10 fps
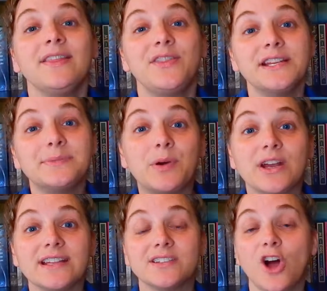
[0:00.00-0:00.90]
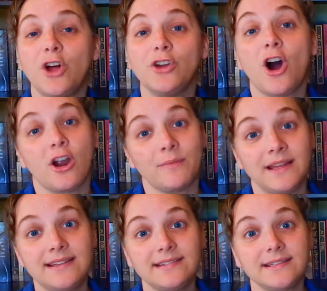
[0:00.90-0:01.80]
This book is called
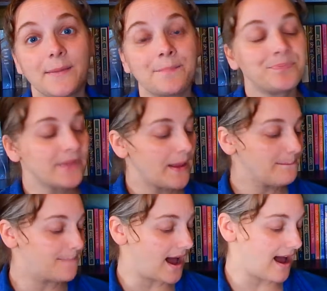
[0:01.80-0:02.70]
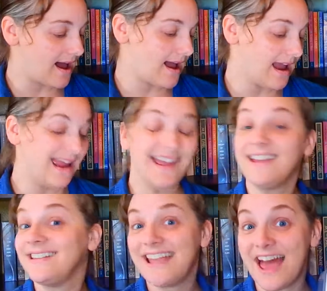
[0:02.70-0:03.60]
Harmless by
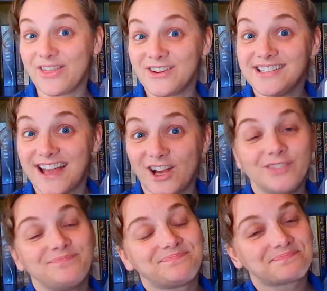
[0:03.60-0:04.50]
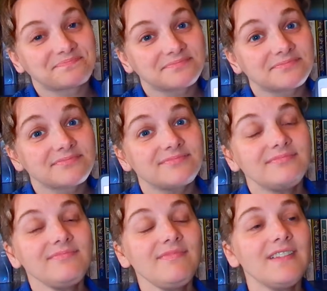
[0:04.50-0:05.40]
Catherine Dell.
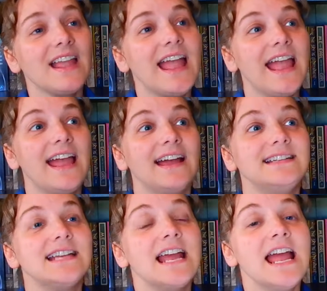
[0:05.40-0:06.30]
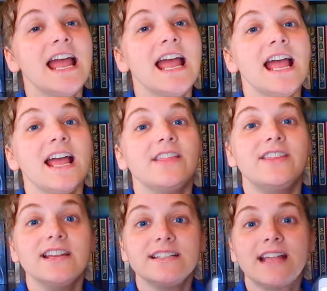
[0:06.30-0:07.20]
And
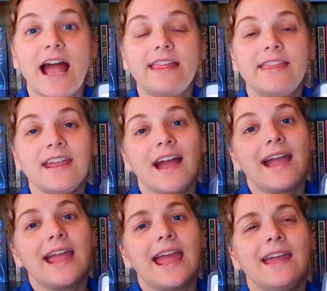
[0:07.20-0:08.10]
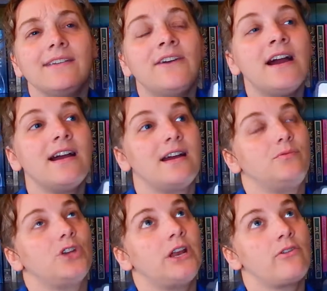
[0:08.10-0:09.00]
this, I think I gave,
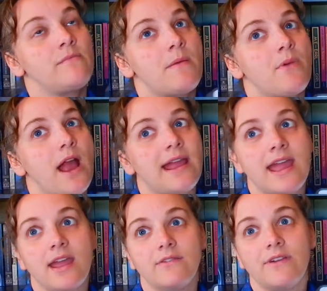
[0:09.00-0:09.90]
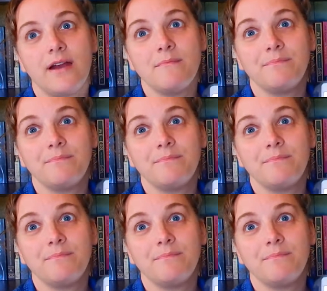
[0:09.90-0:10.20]
I'm trying to remember, I gave